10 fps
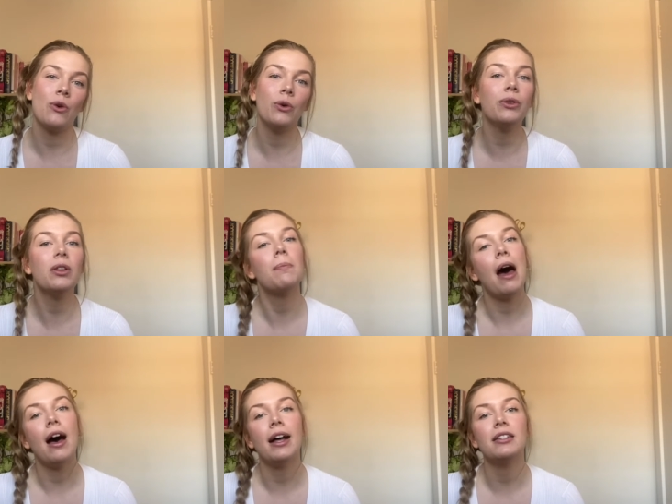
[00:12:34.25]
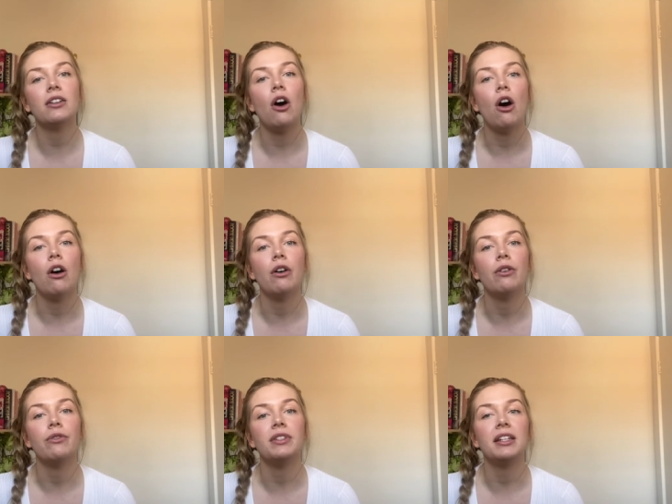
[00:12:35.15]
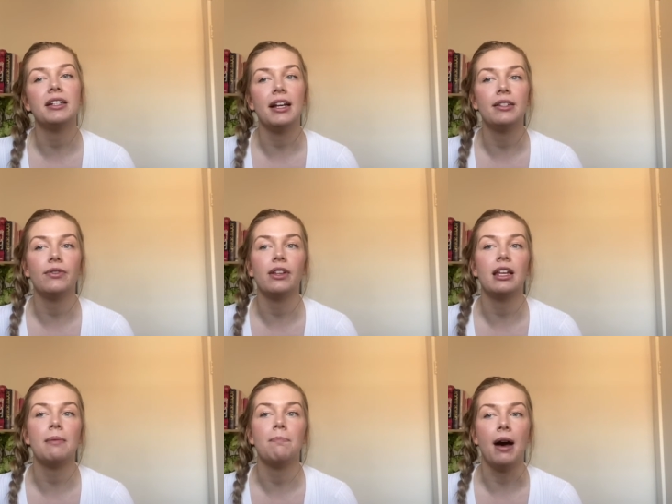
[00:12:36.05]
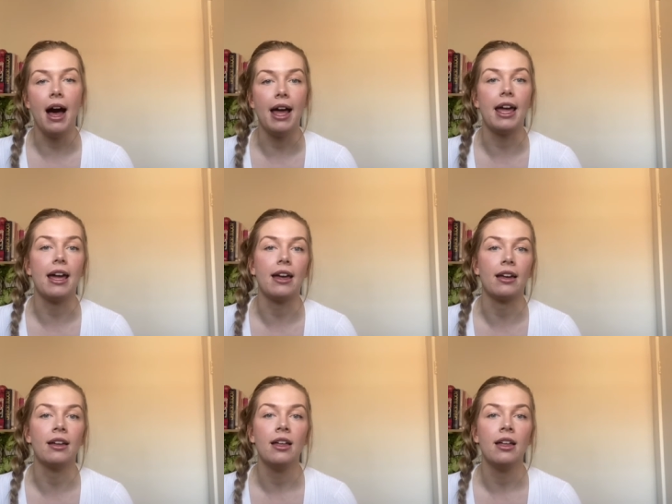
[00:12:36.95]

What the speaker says: all the parts of successfully buying